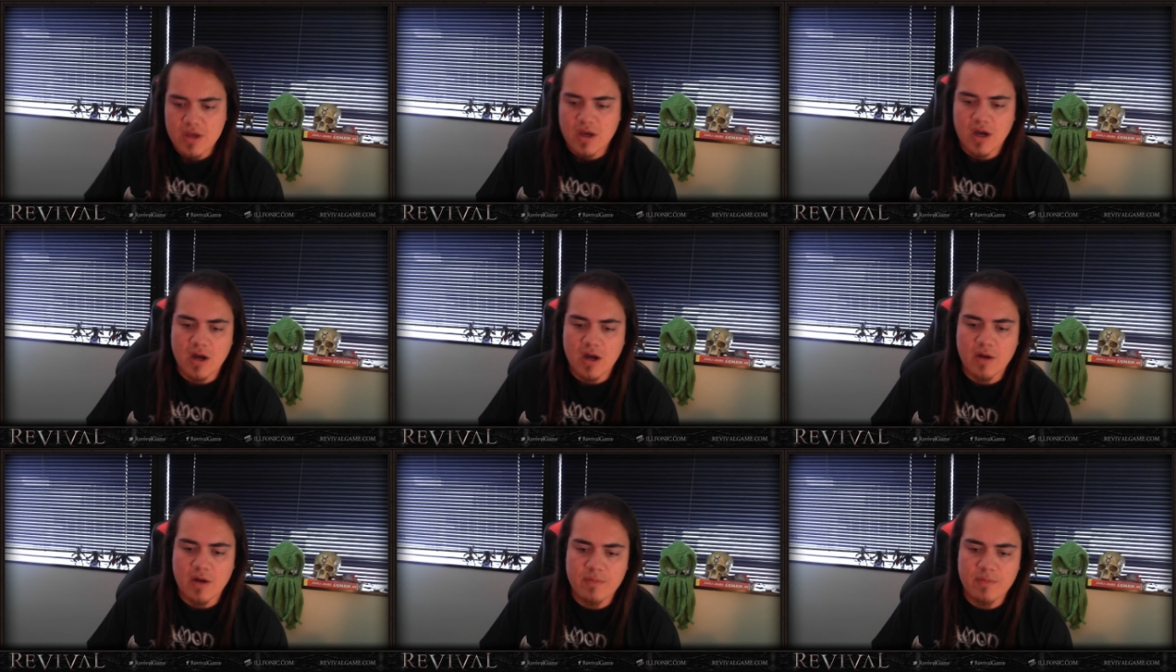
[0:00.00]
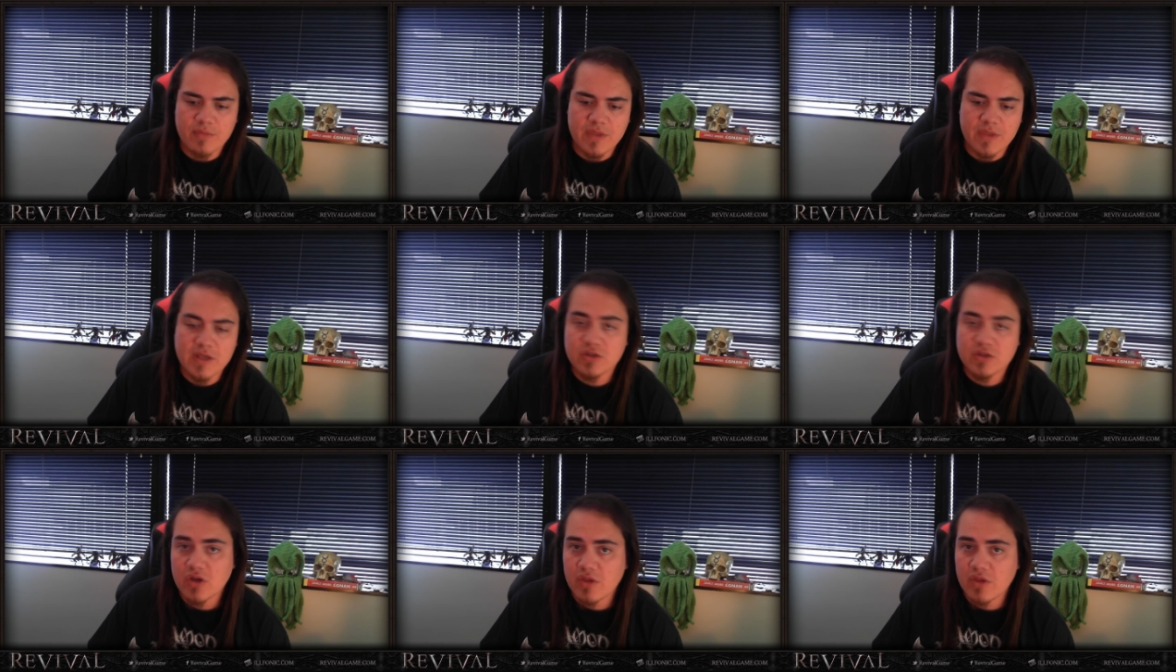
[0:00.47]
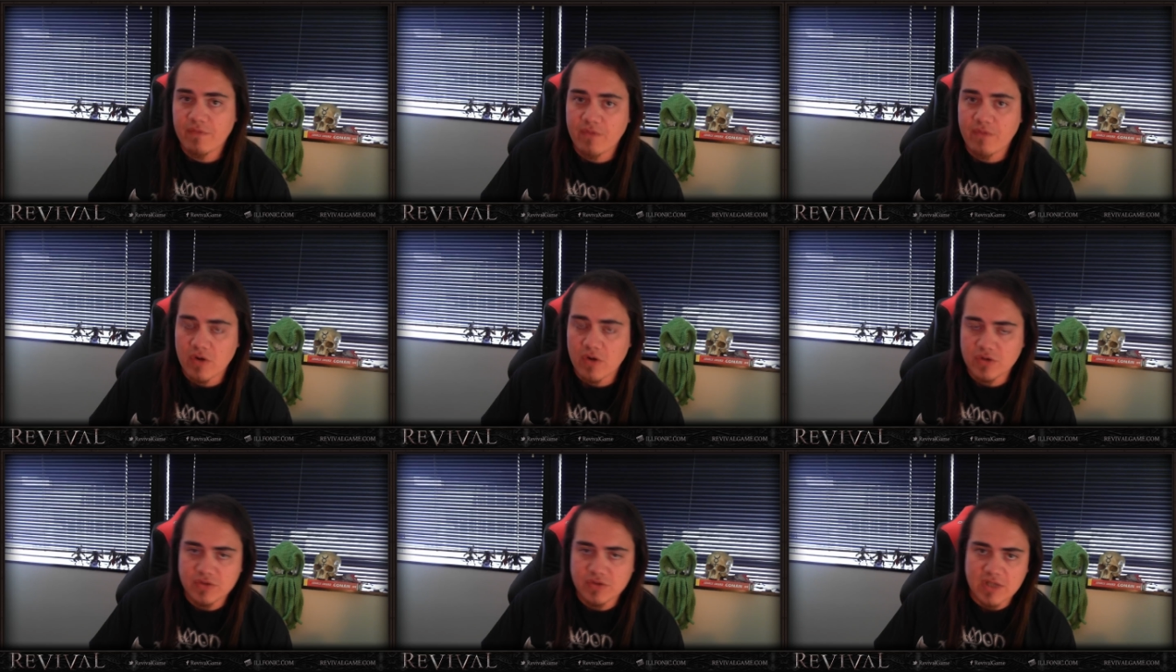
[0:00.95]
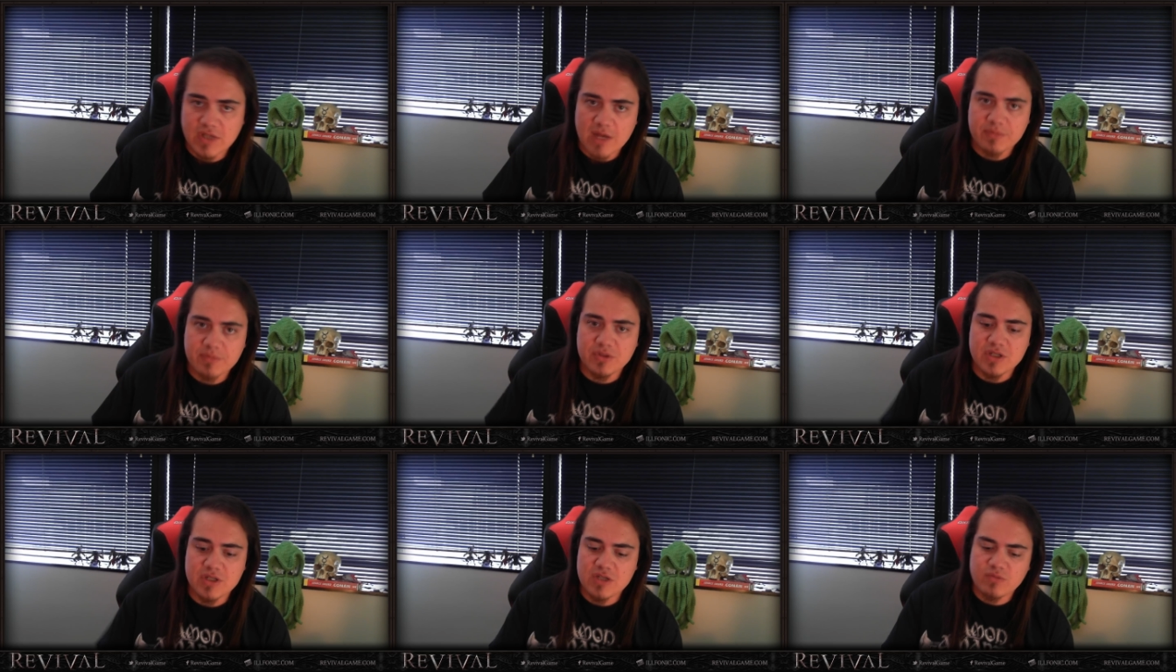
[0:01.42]
um, these are the first
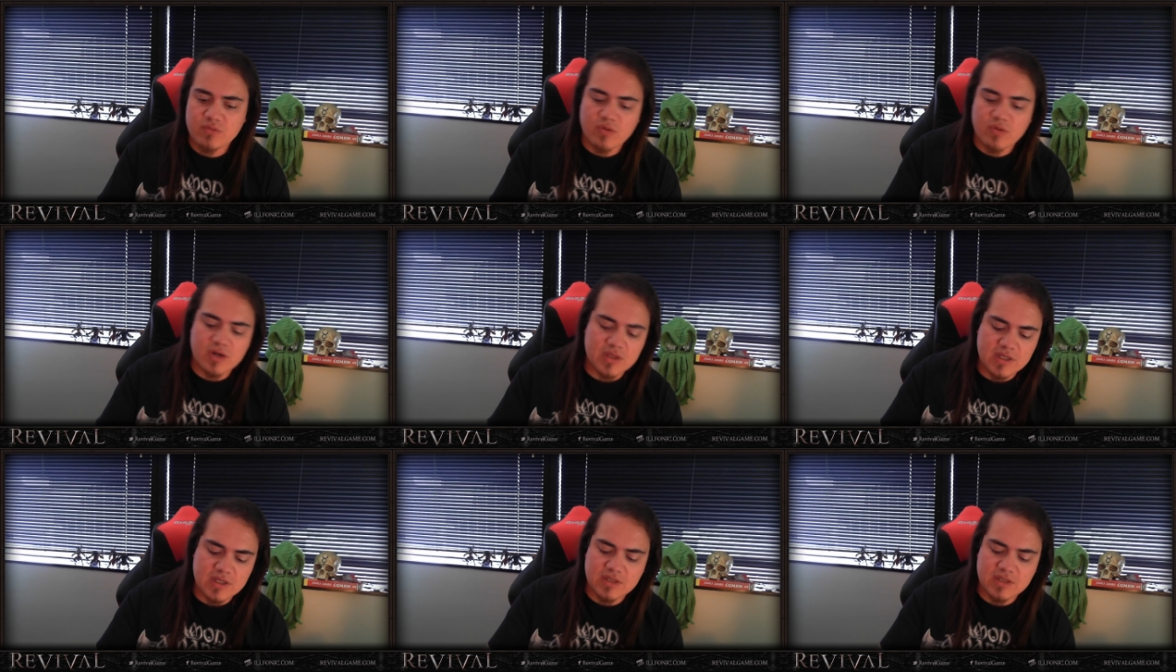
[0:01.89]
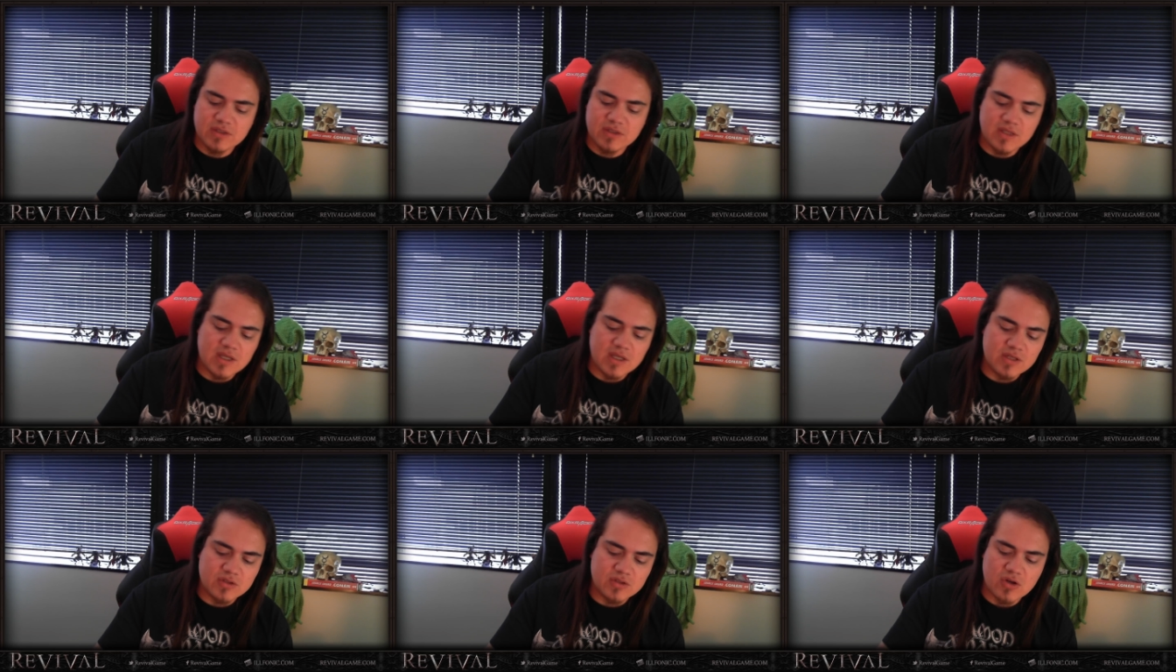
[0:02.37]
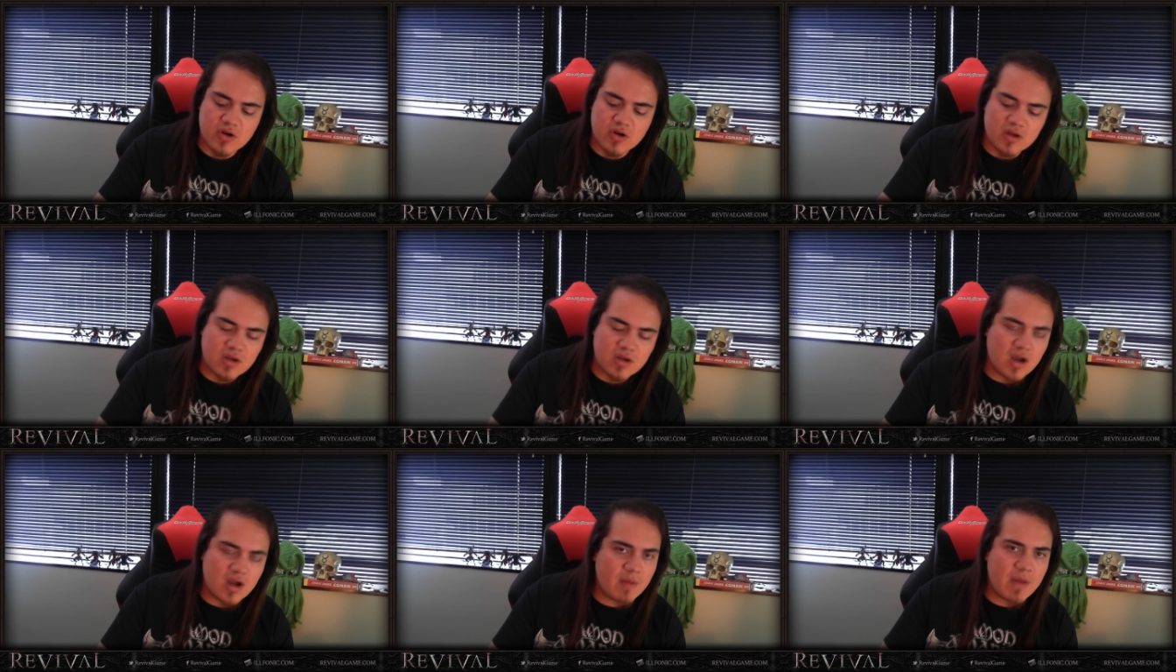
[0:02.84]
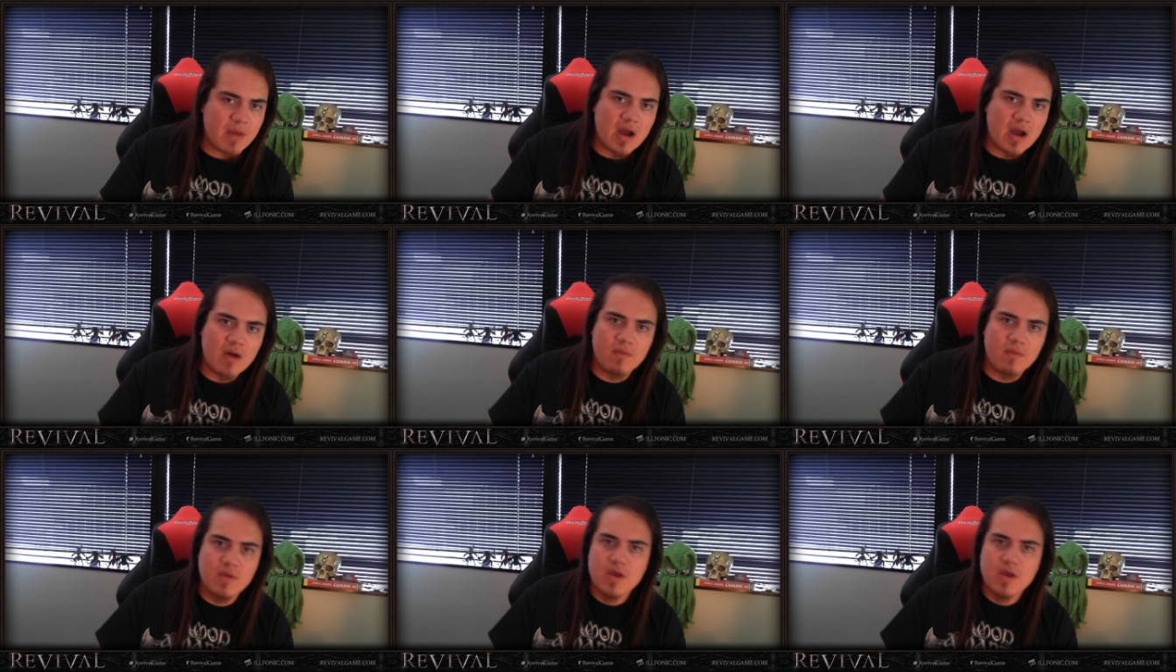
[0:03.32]
steps, and each one of these things are going to come
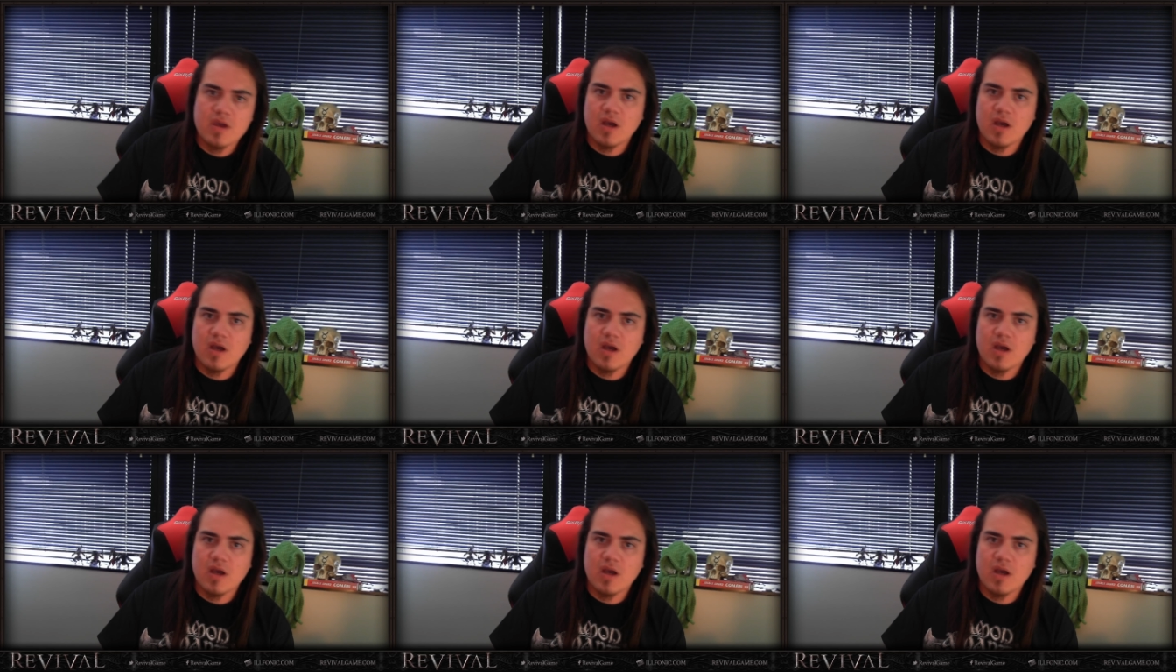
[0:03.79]
out.